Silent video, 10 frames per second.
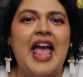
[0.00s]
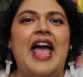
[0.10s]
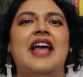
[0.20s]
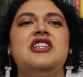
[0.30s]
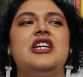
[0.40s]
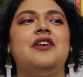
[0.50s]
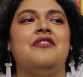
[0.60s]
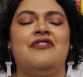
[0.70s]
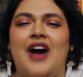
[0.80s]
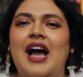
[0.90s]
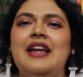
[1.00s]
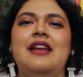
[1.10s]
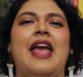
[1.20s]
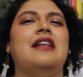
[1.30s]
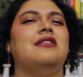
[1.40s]
and to find
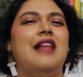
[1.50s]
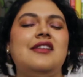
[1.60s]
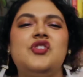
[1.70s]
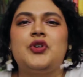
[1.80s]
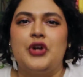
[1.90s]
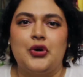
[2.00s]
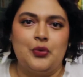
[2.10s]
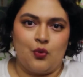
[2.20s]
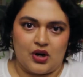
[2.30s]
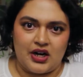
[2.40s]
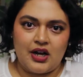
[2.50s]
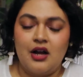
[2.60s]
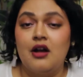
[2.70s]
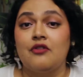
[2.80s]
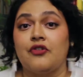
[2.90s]
a lesser known work
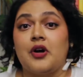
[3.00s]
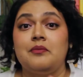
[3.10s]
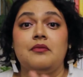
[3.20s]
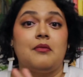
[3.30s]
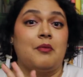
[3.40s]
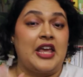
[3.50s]
from